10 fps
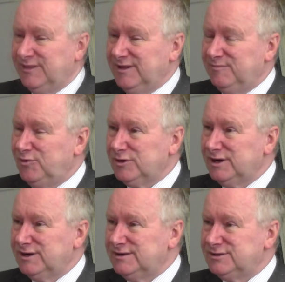The
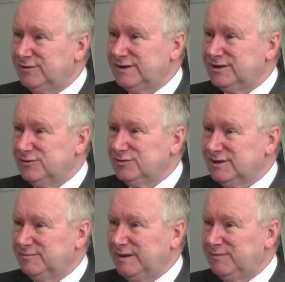importance of it to
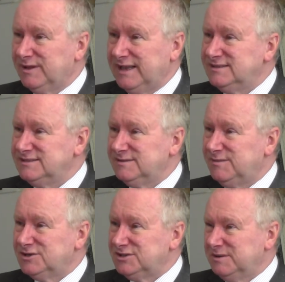older people isn't so
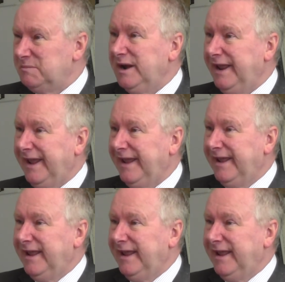much the money